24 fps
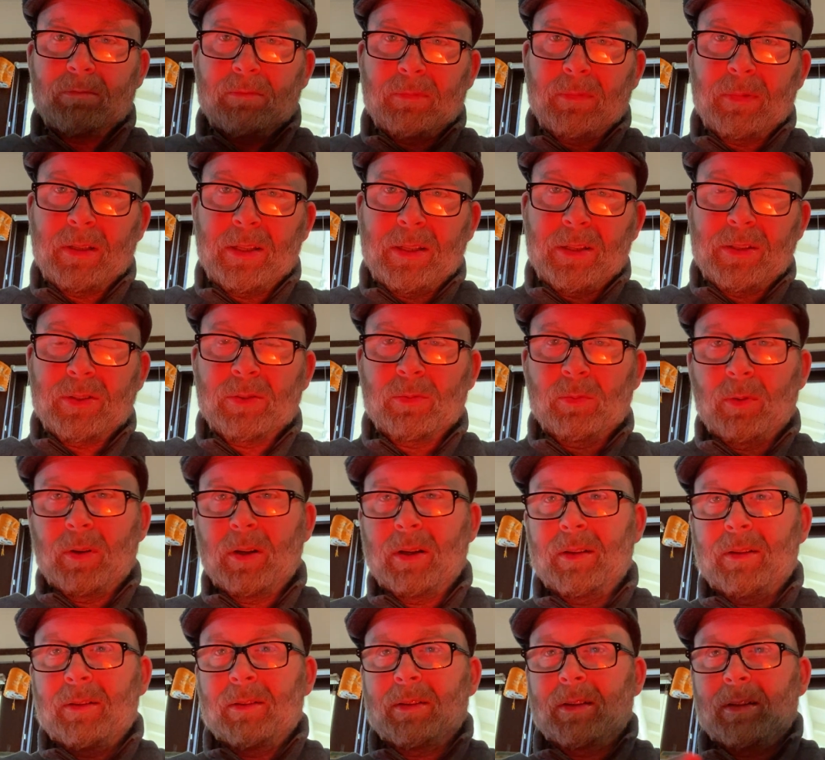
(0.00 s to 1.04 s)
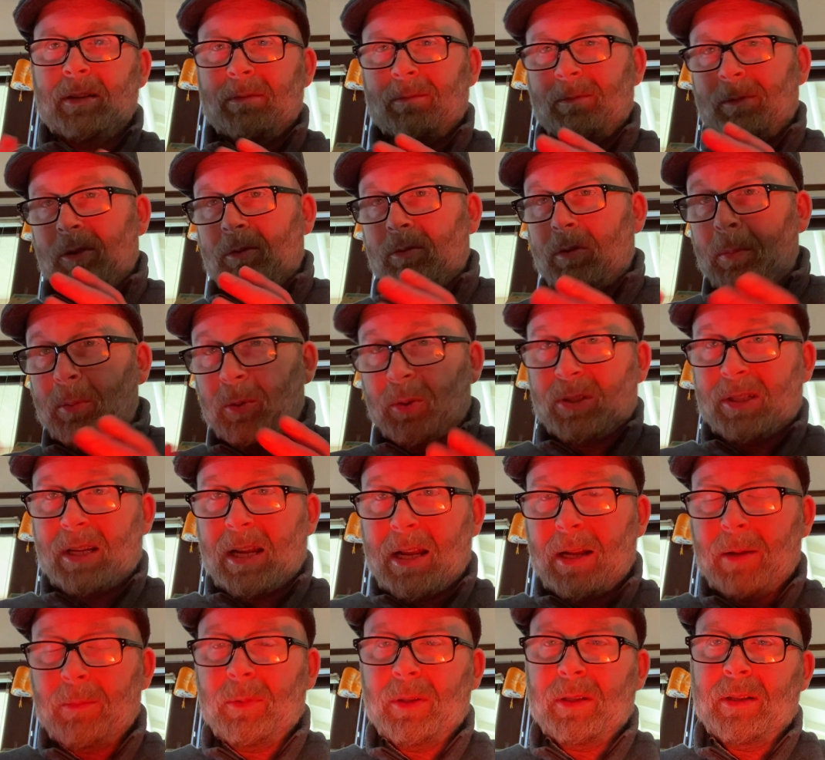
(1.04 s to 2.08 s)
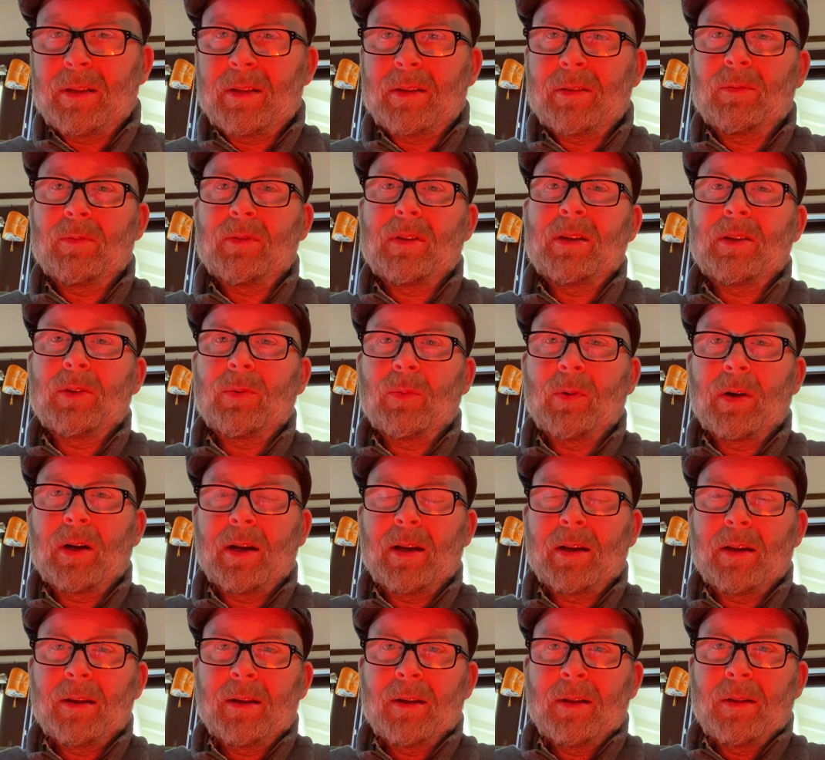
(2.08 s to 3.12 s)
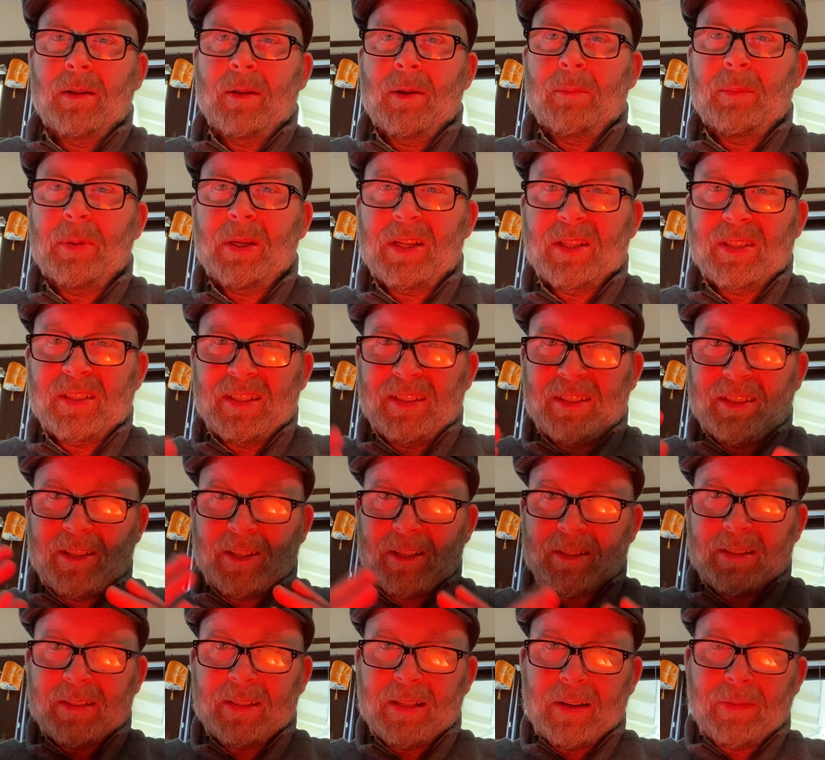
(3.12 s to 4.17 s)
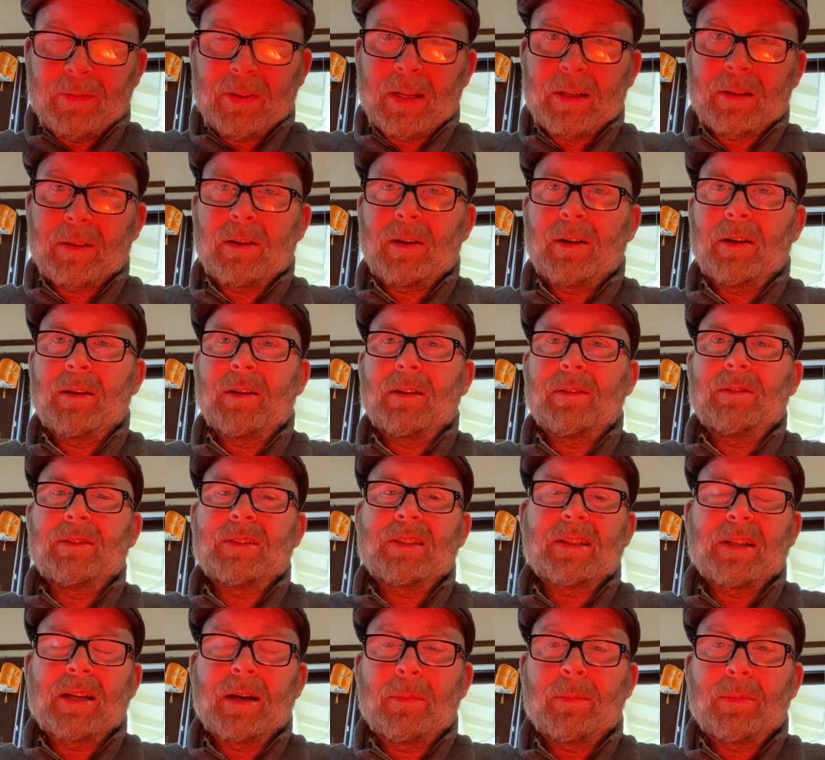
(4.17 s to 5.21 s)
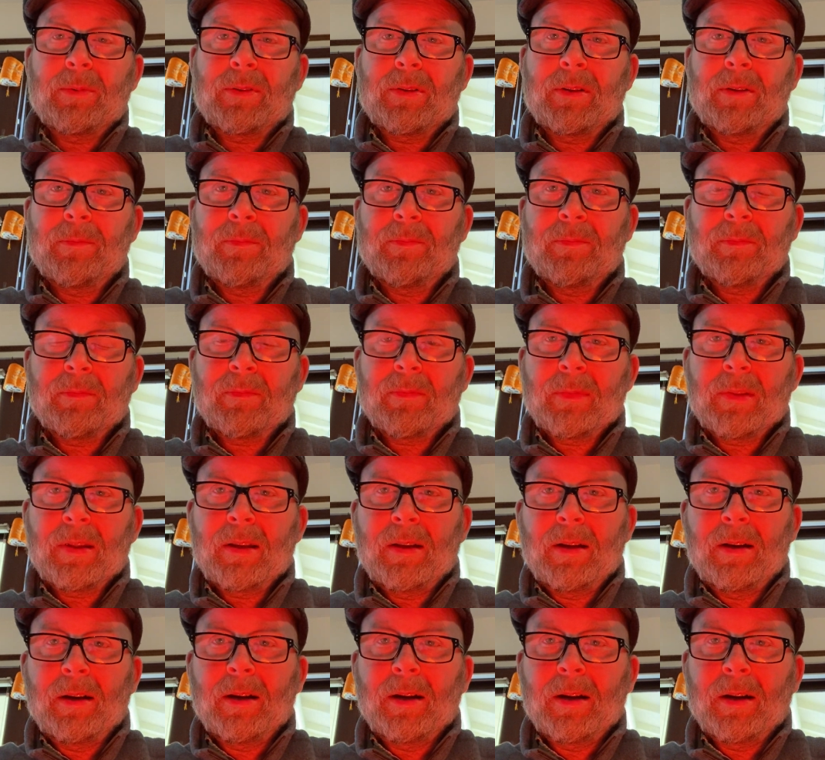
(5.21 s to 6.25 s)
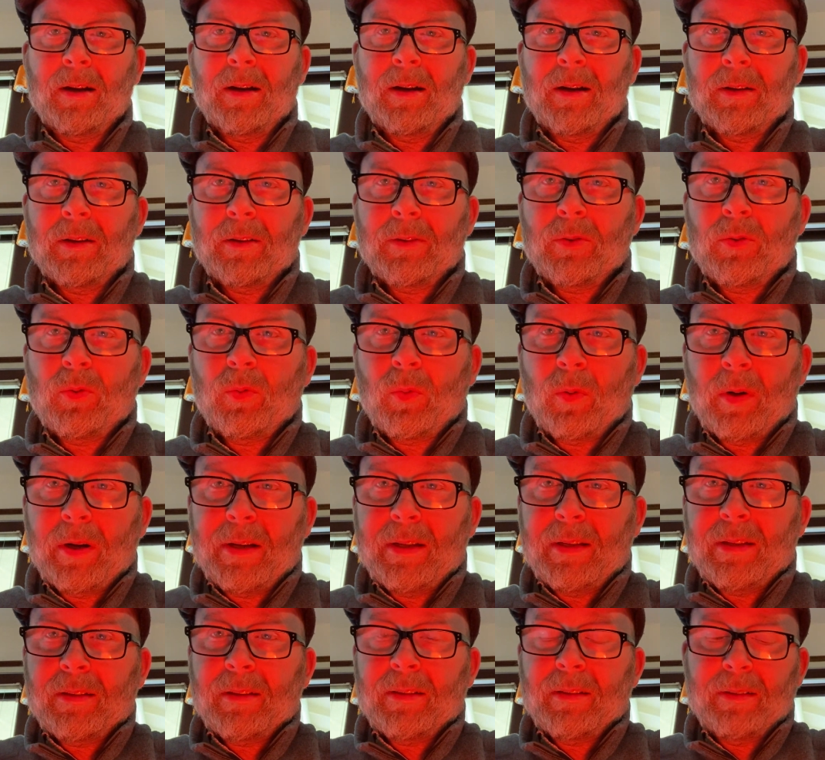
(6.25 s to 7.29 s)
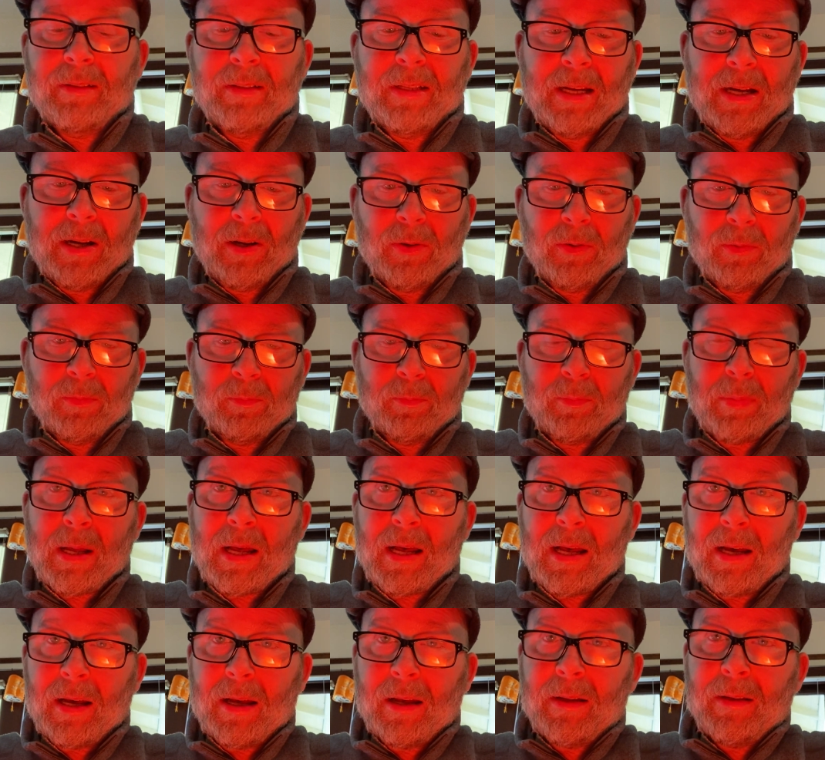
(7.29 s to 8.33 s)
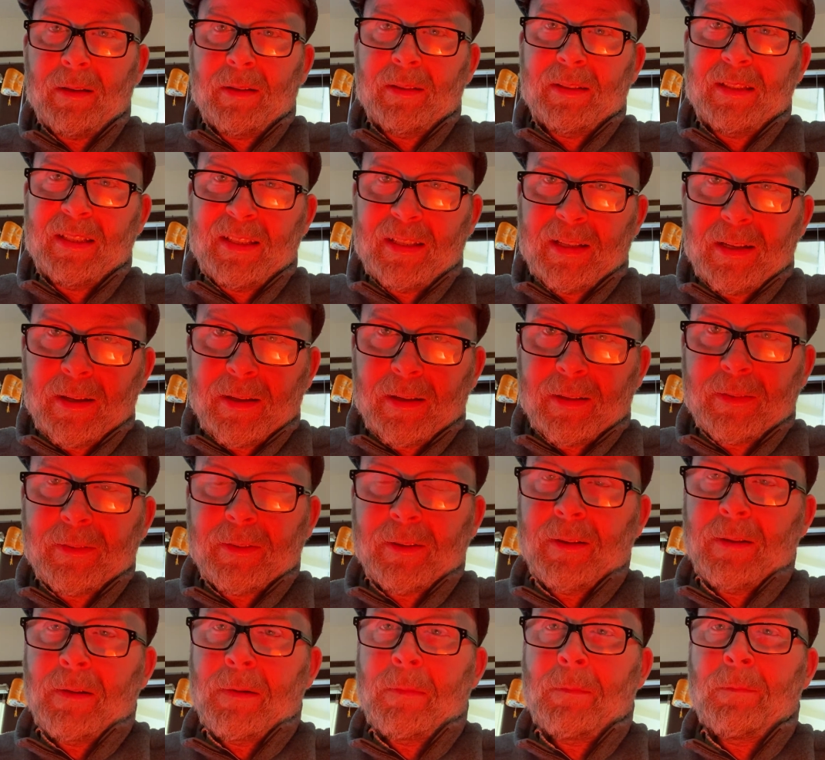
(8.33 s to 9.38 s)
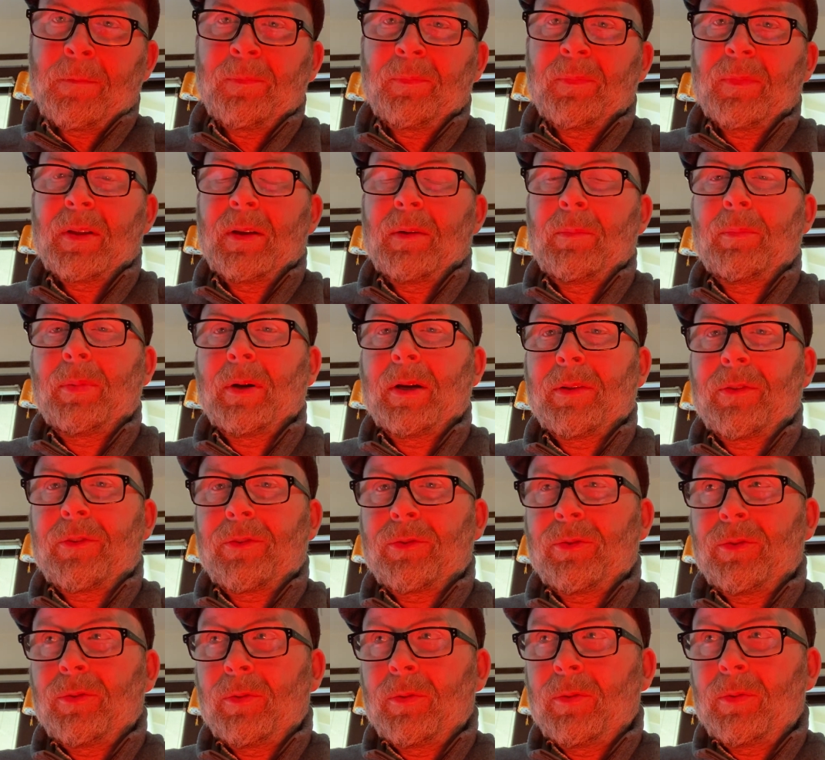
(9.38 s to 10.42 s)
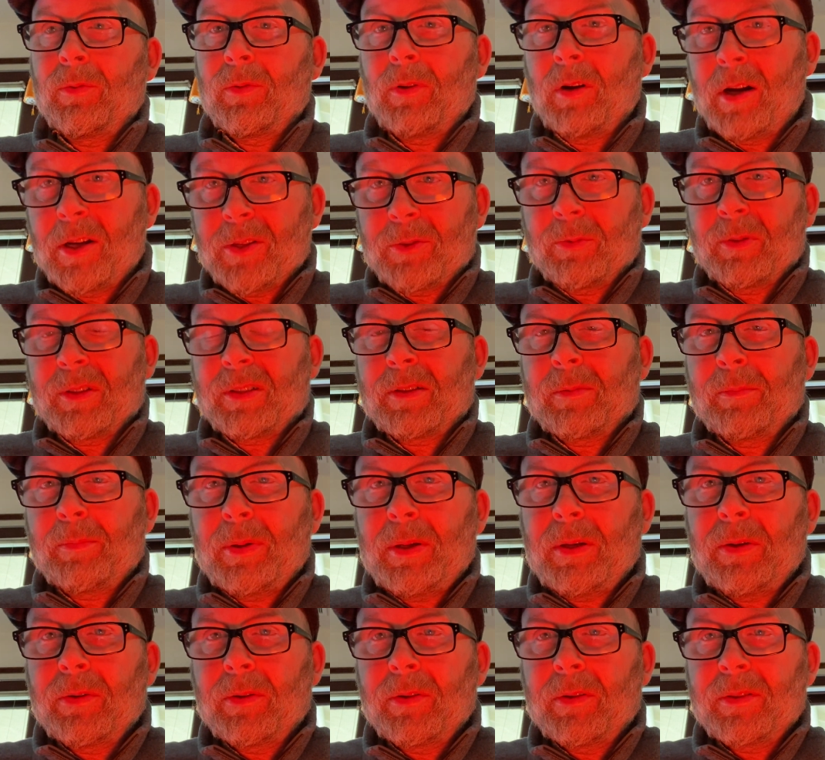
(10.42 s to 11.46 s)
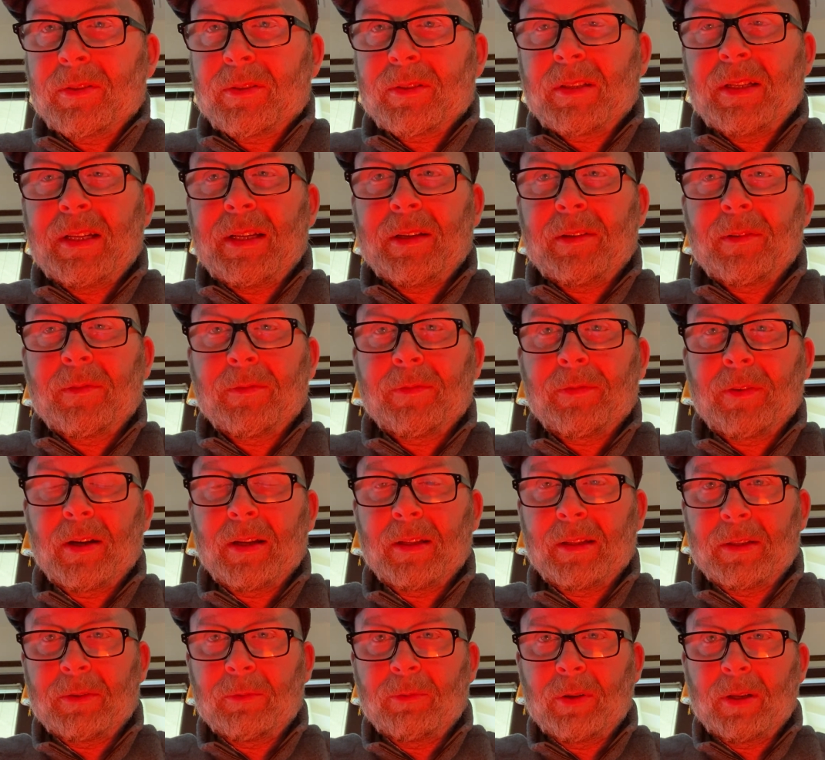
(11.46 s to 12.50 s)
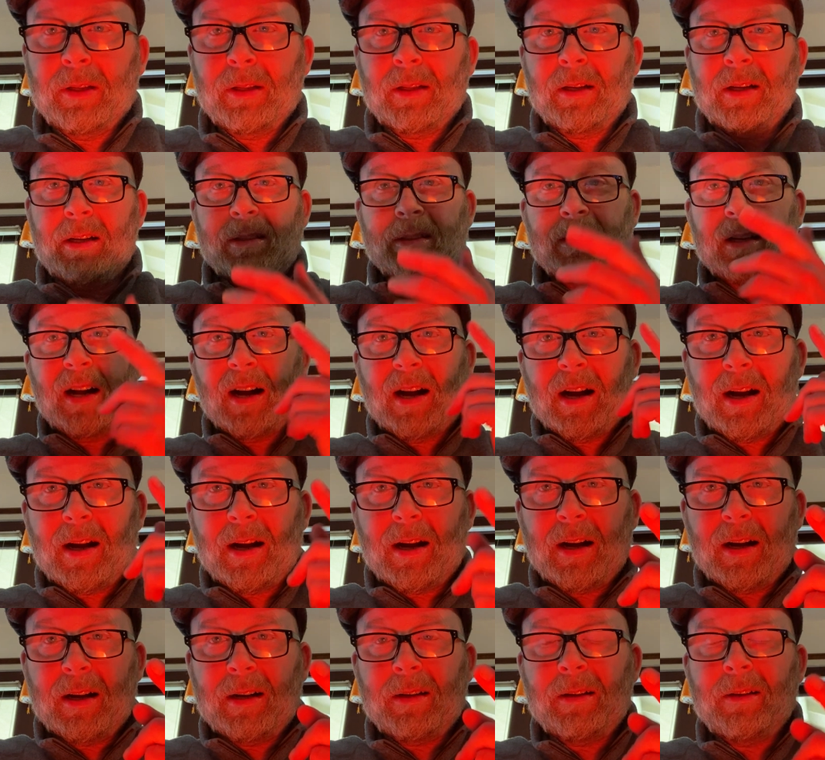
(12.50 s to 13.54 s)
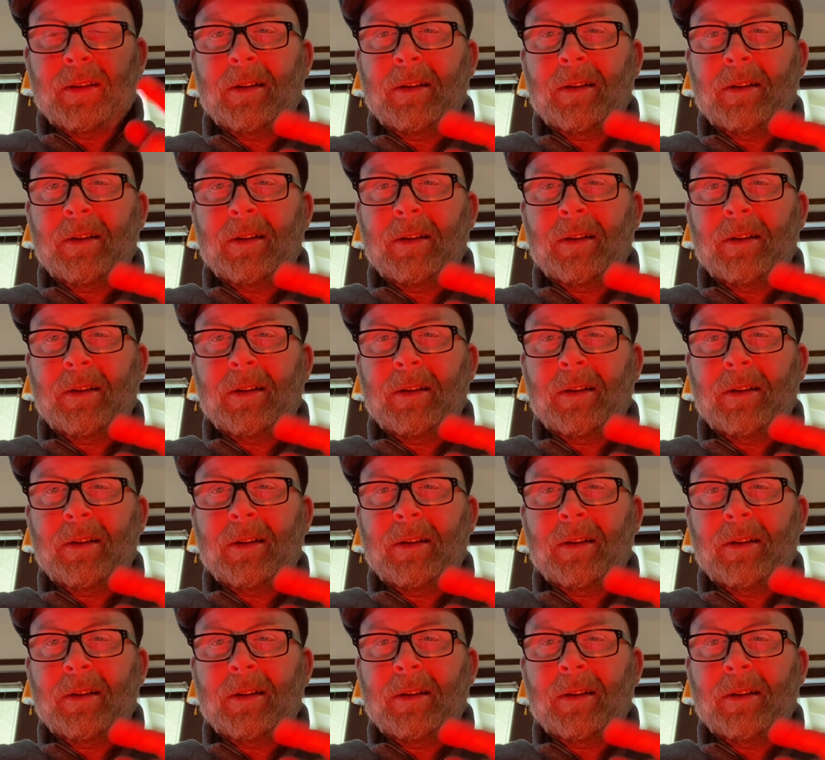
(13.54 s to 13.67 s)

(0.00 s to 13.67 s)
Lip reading: is what cripples Hamlet in a way, because he doesn't have that concept quite down pat yet. But through Osric's appearance, he can finally realize, aha,